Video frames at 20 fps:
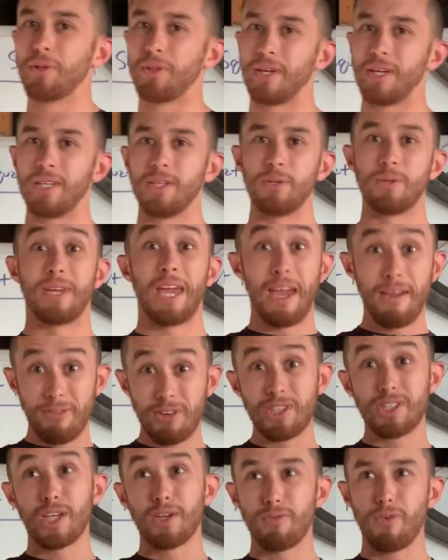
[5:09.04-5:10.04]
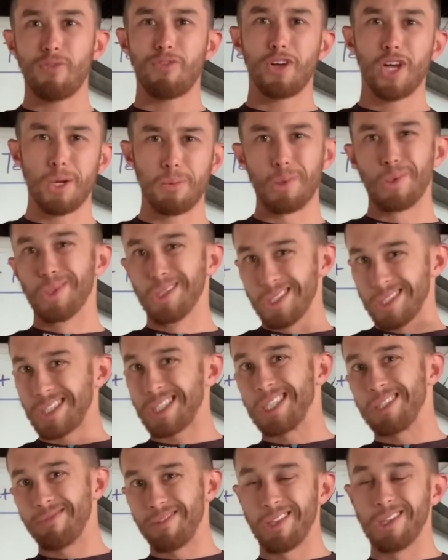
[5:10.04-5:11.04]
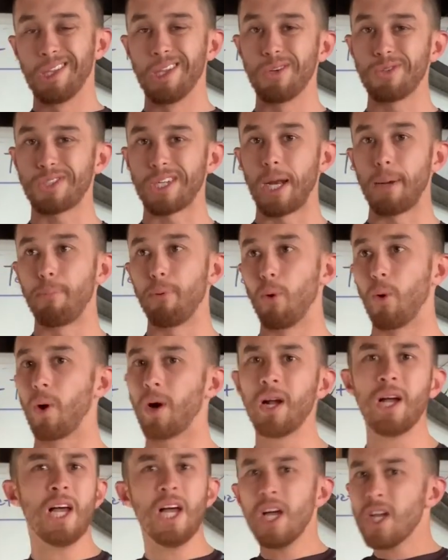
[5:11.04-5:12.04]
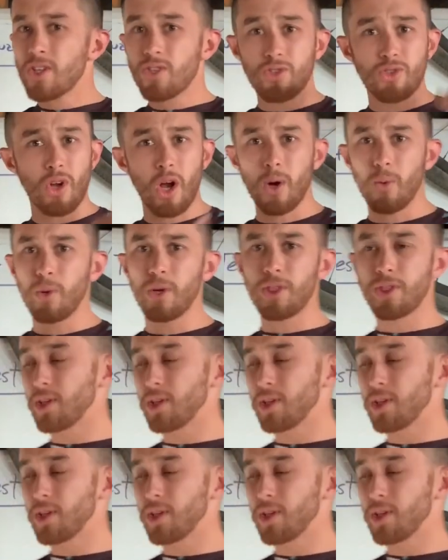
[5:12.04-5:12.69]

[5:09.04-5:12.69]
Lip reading: that you gave yourself a fair, but really it's kind of on the low side of poor. Start with